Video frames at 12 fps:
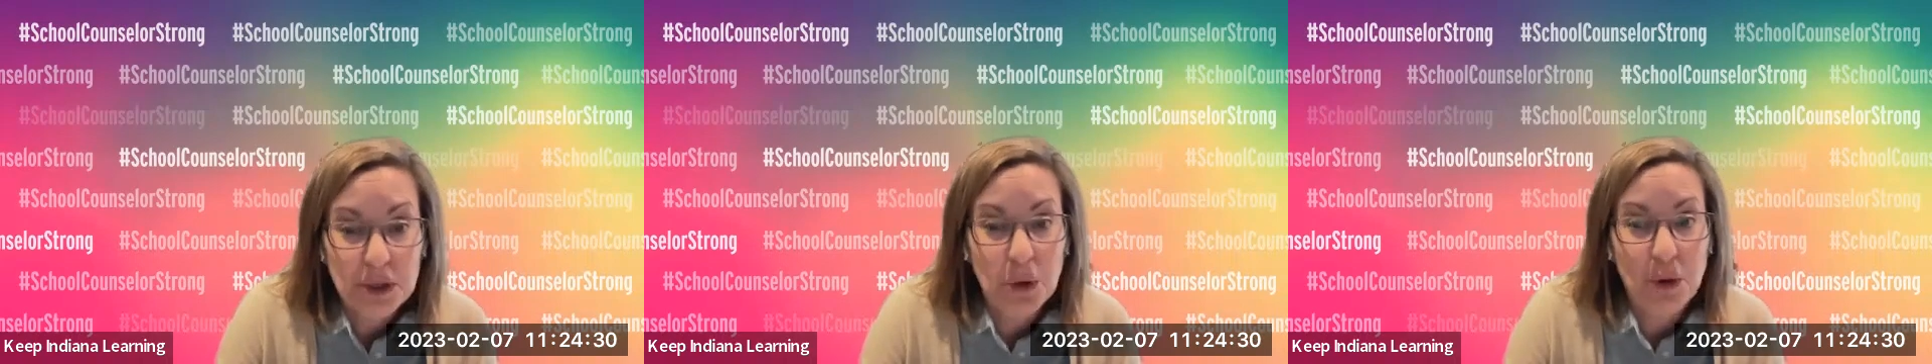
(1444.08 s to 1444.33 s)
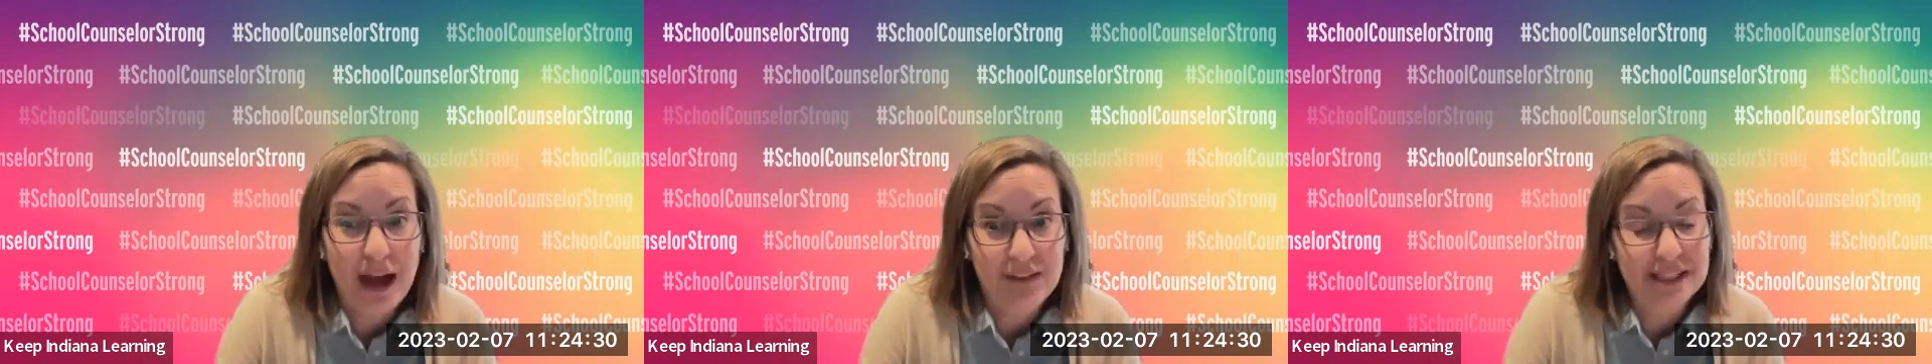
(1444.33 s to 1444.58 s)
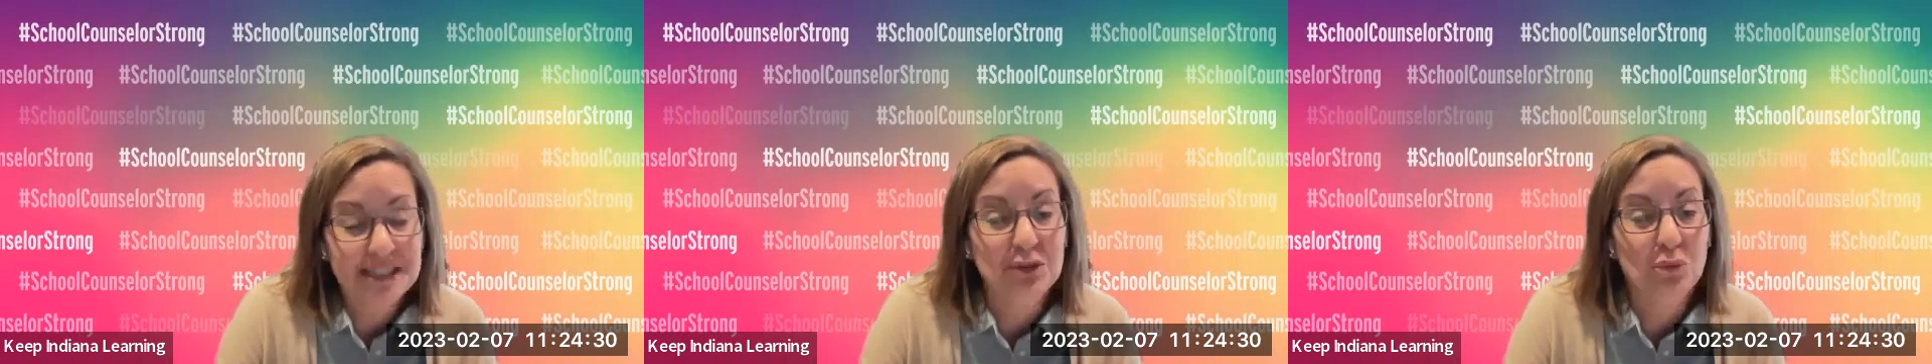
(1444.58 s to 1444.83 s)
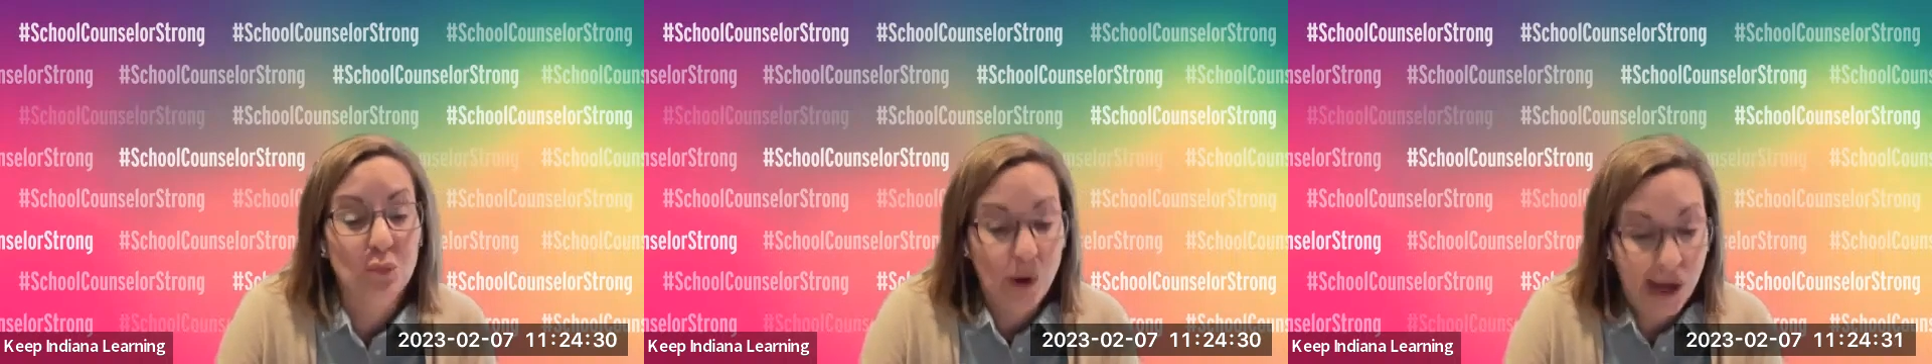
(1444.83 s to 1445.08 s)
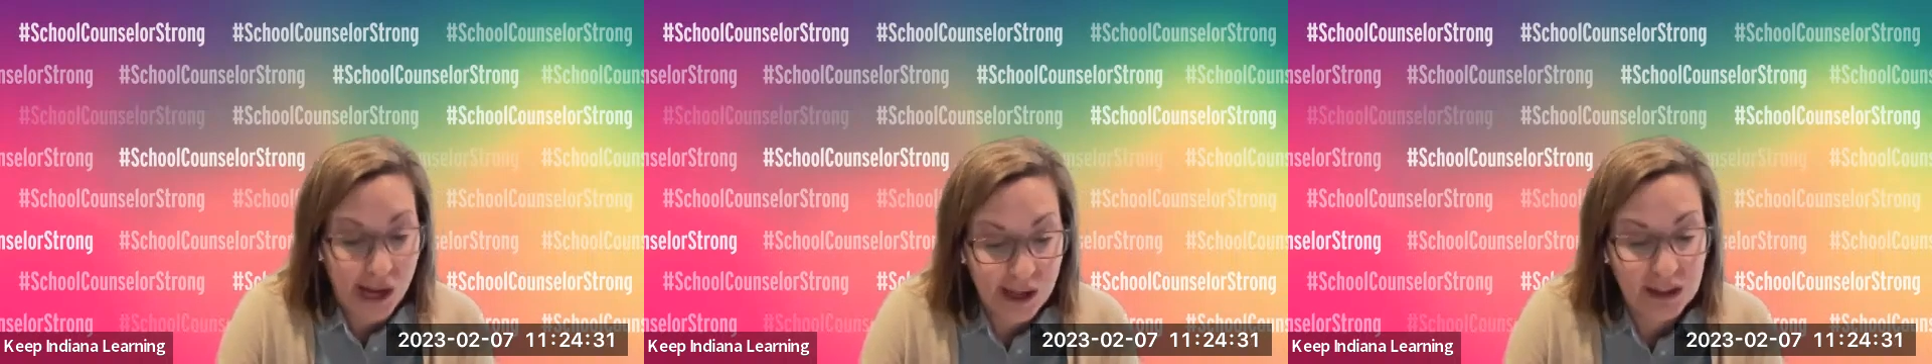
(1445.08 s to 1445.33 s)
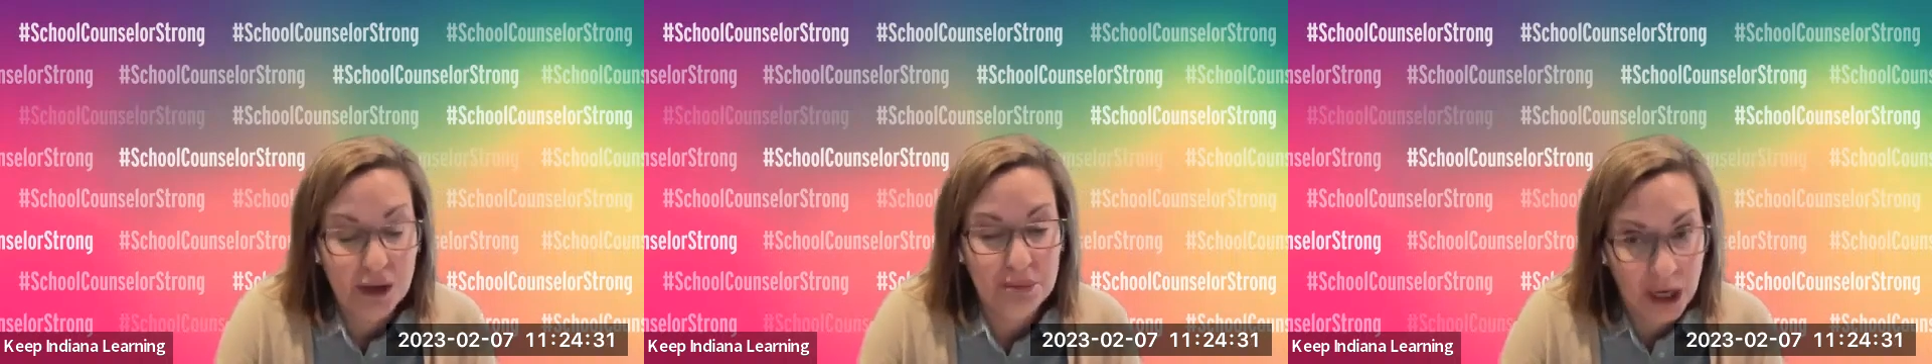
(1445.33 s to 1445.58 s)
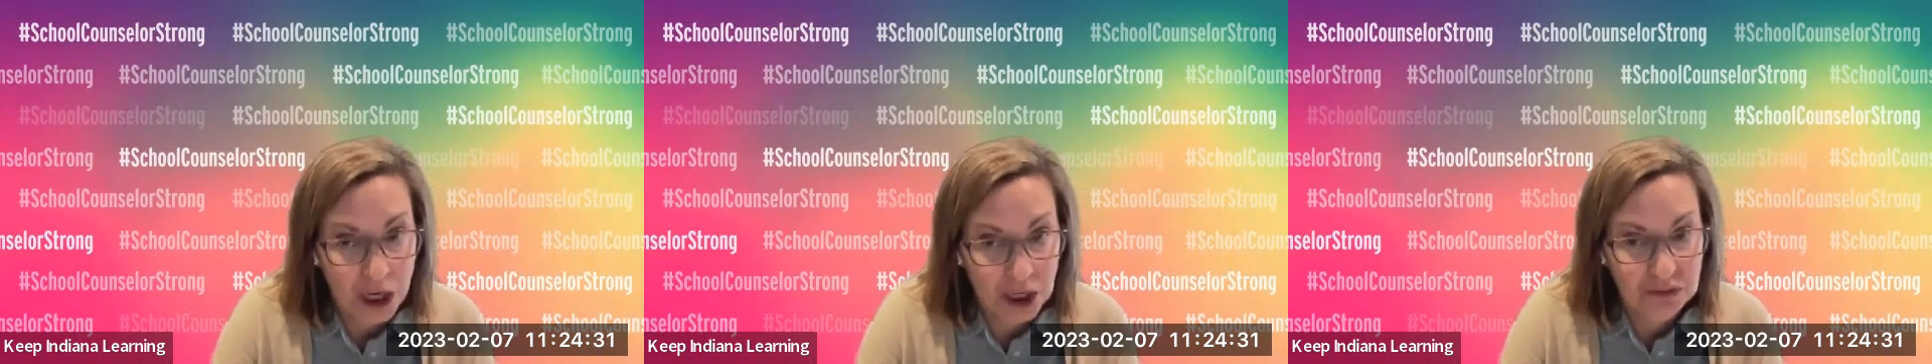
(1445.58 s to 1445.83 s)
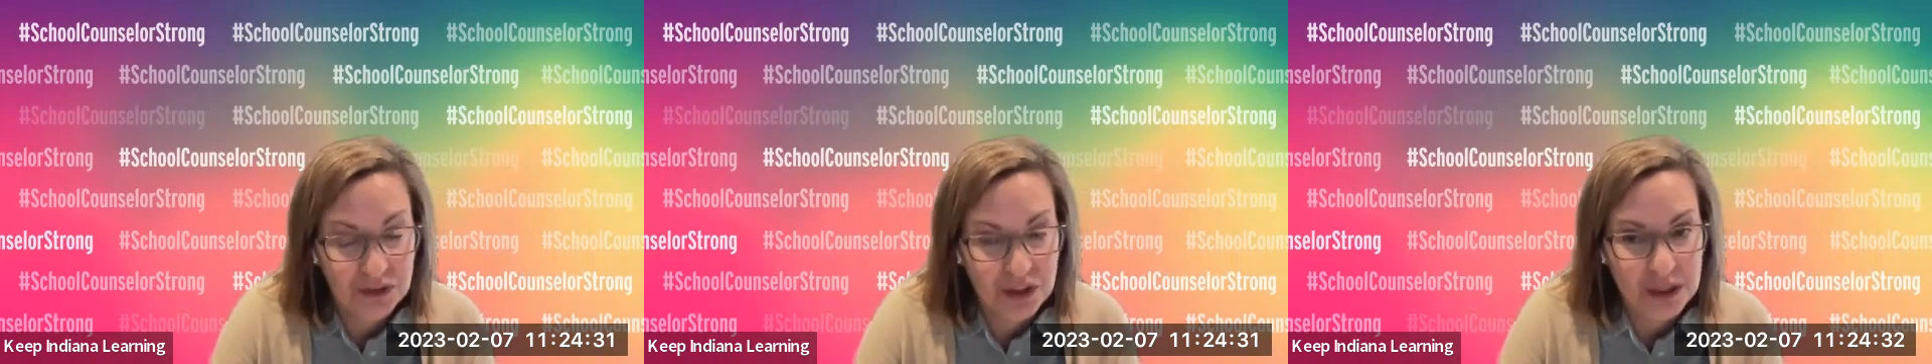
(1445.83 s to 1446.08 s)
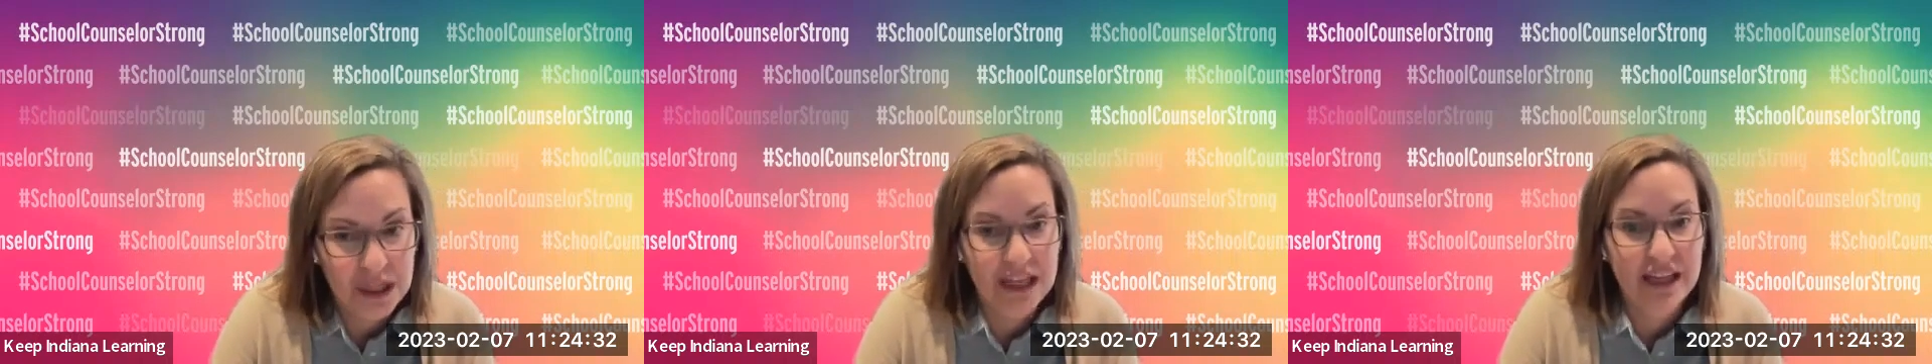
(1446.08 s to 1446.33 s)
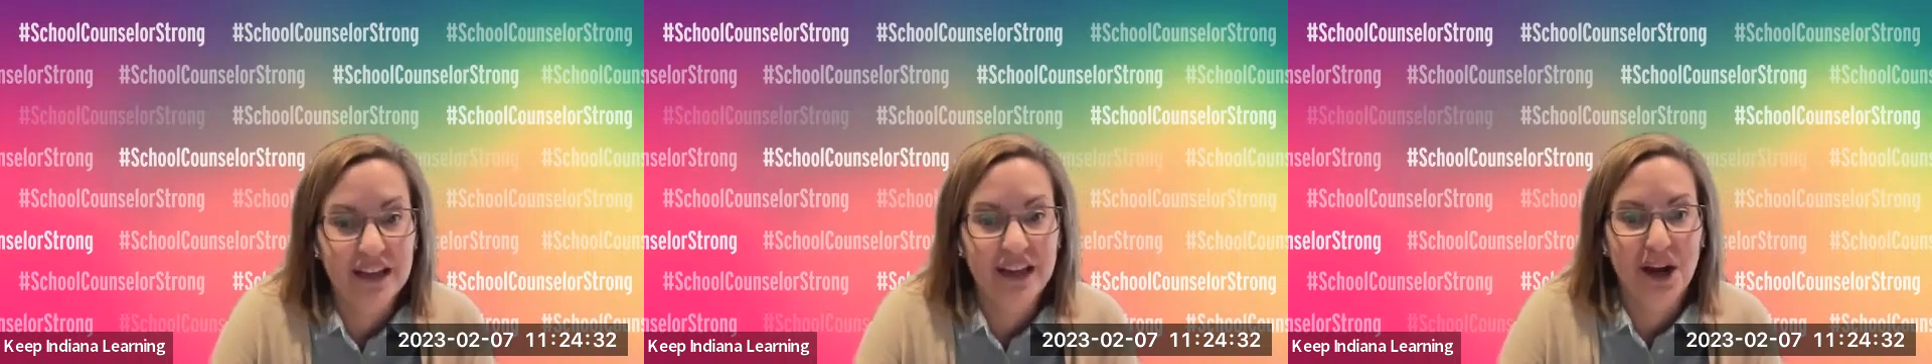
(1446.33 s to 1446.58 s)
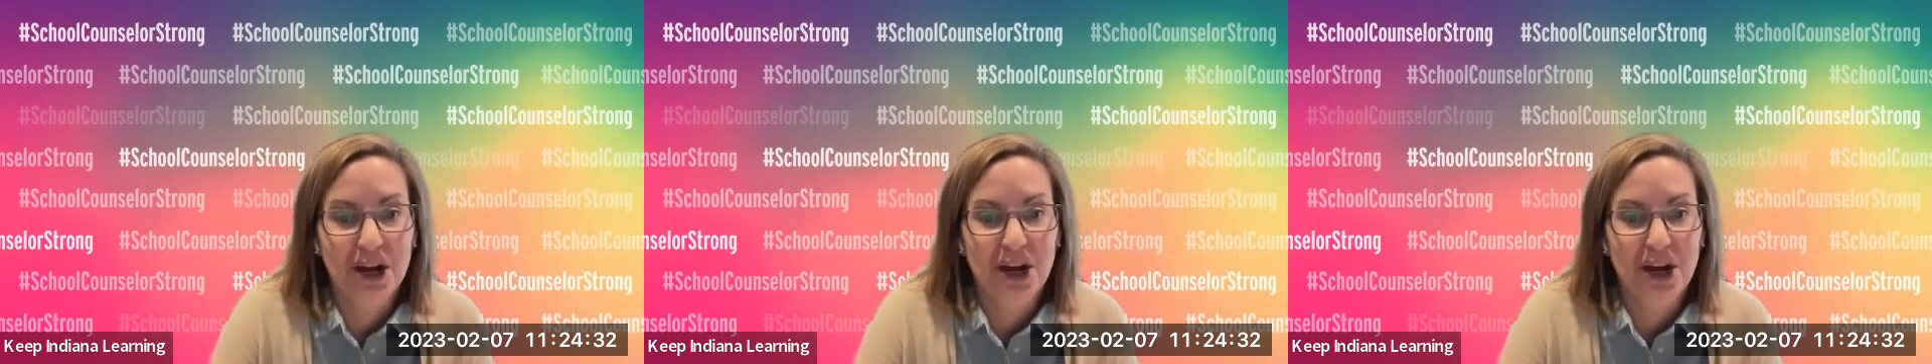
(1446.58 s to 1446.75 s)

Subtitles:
So obviously well above the